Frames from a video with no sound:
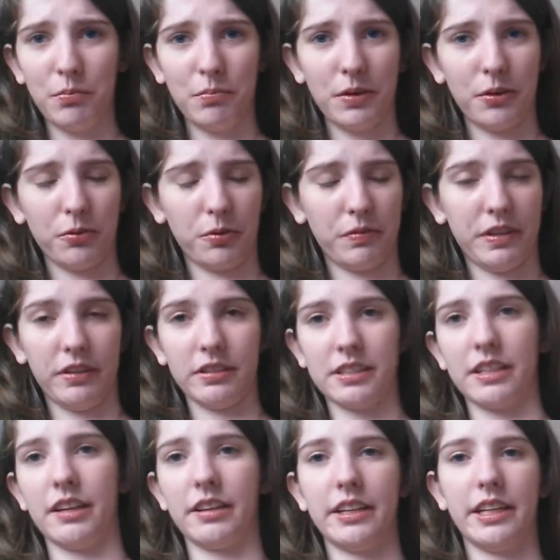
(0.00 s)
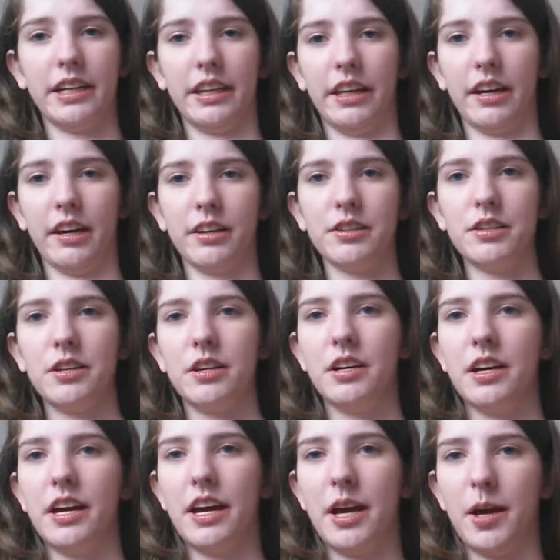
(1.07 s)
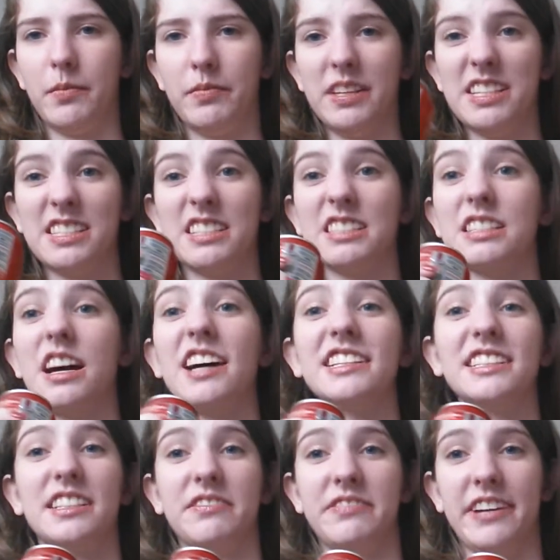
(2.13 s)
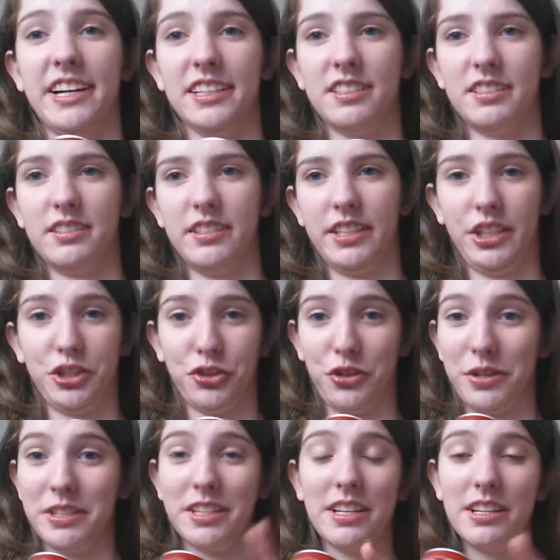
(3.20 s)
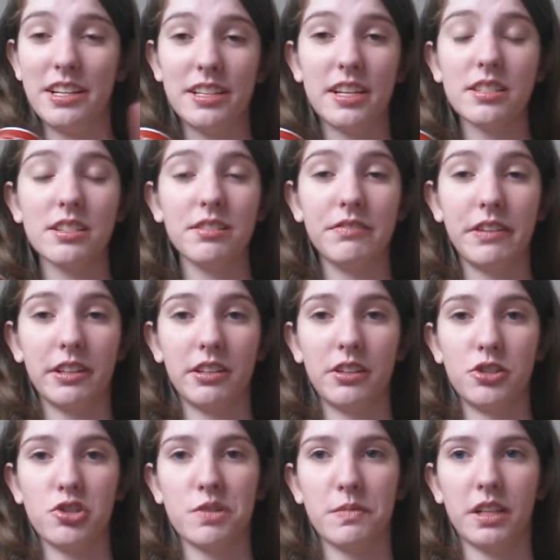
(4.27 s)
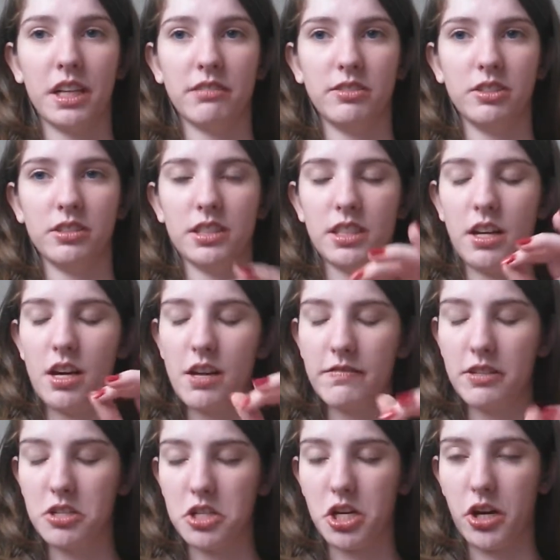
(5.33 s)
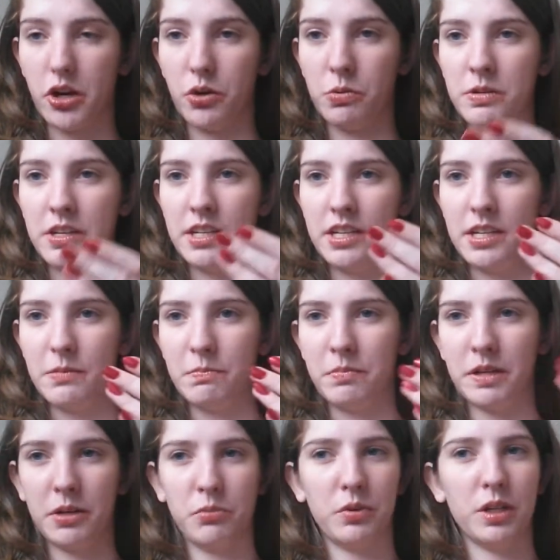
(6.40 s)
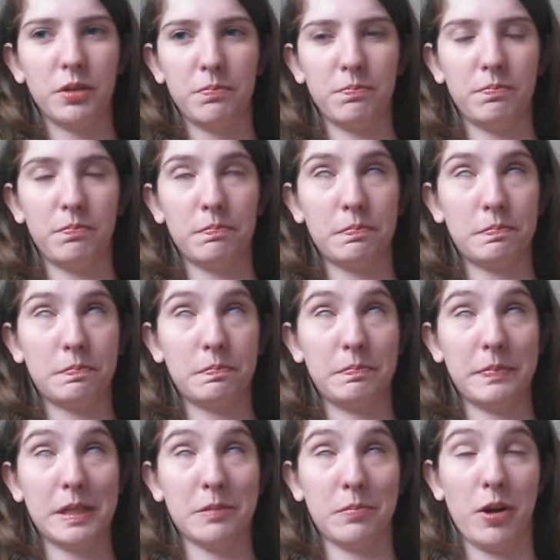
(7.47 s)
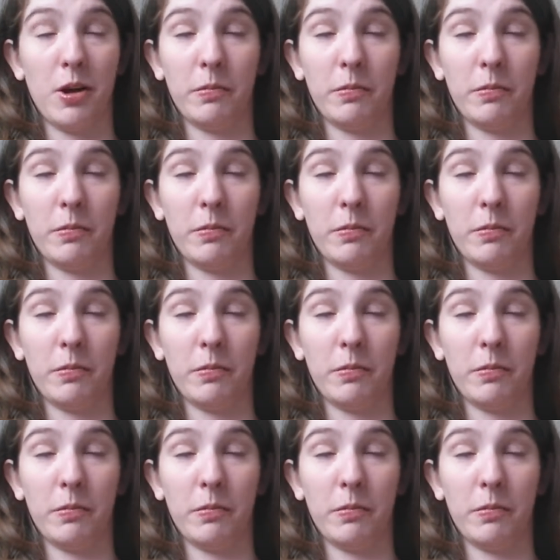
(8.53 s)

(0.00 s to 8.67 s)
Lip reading: but reveals nothing in the end. This does not affect the enjoyment levels of the show, but it would have been